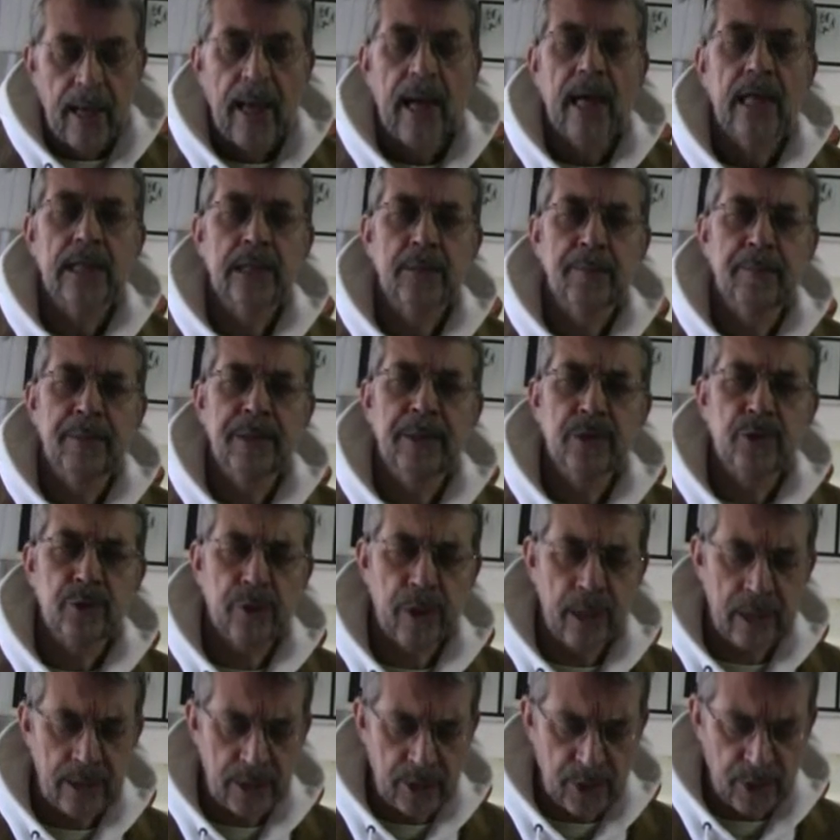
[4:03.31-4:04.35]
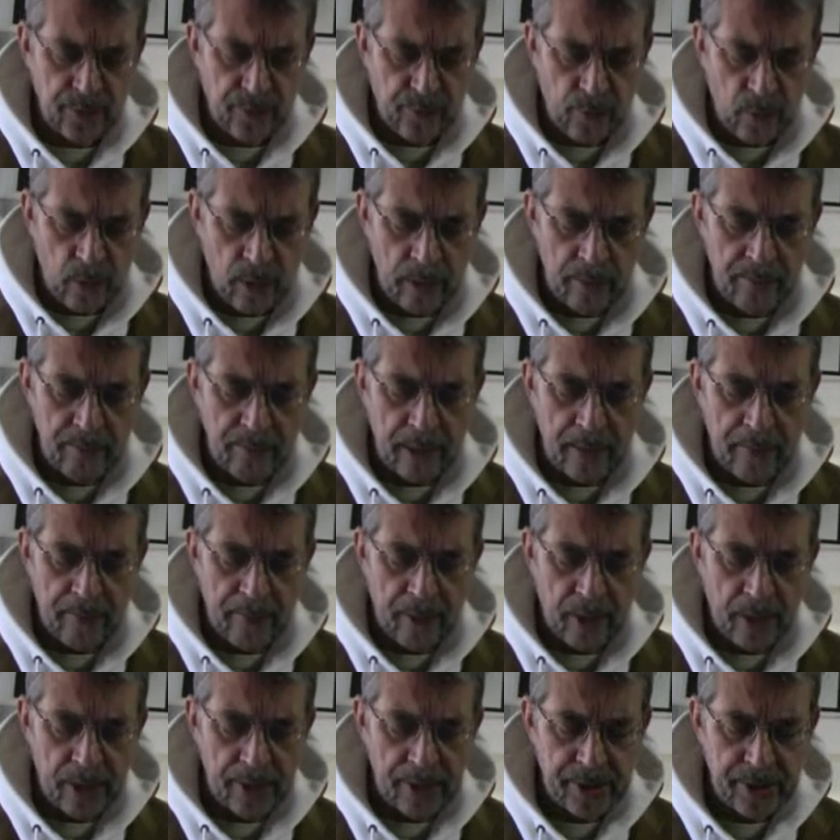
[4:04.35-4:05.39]
has been transformed by
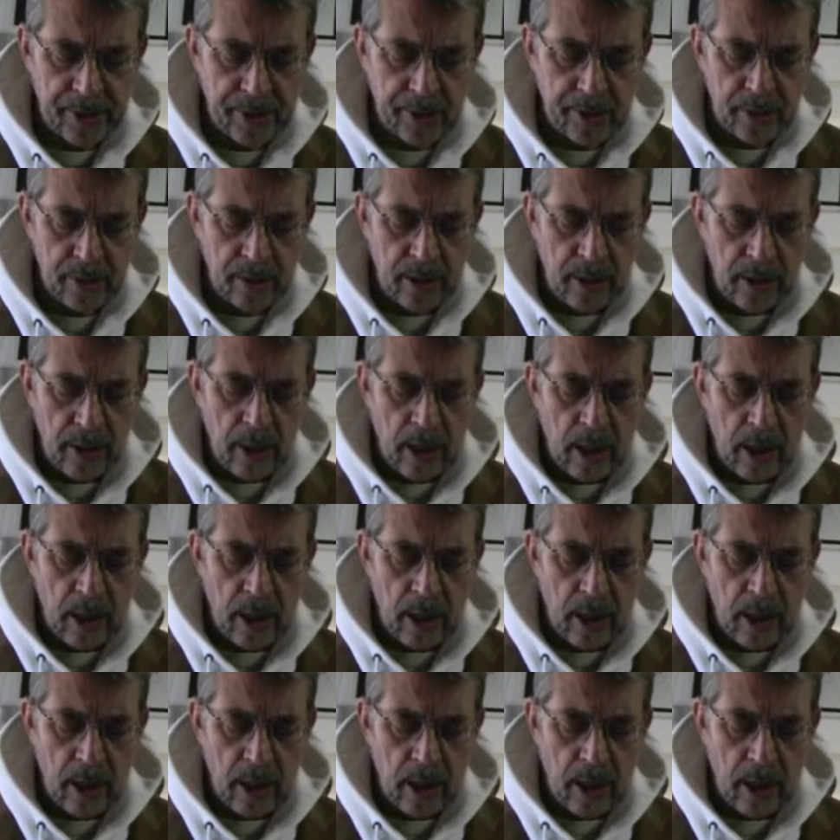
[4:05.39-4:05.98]
barter